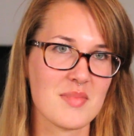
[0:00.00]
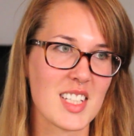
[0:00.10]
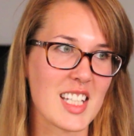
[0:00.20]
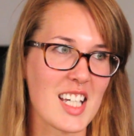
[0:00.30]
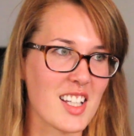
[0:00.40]

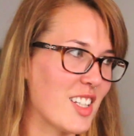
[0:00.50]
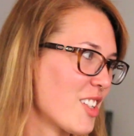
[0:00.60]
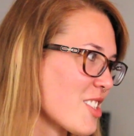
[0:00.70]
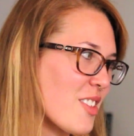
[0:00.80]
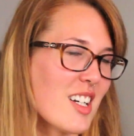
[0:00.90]
and they kind of like
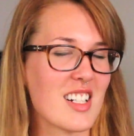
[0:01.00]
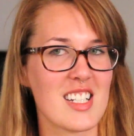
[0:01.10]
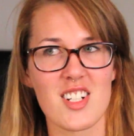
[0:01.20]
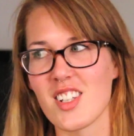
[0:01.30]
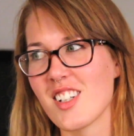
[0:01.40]
looked around at
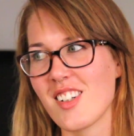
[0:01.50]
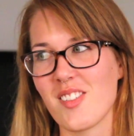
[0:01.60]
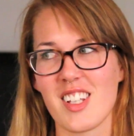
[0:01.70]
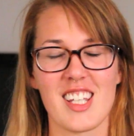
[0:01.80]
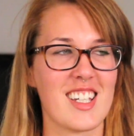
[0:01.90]
each other and
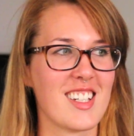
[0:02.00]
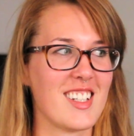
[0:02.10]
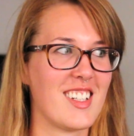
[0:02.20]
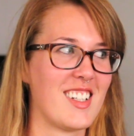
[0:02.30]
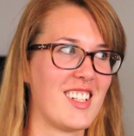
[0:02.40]
were like,
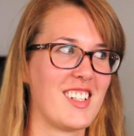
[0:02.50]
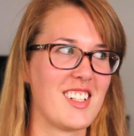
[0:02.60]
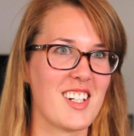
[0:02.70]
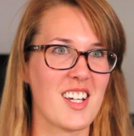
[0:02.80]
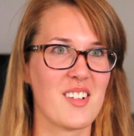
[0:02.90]

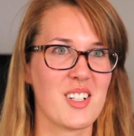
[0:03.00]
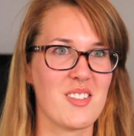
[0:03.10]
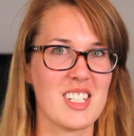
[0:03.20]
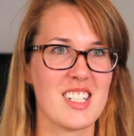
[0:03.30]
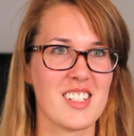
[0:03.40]
now what do
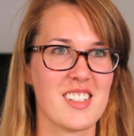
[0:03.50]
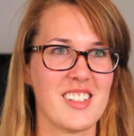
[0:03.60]
we do?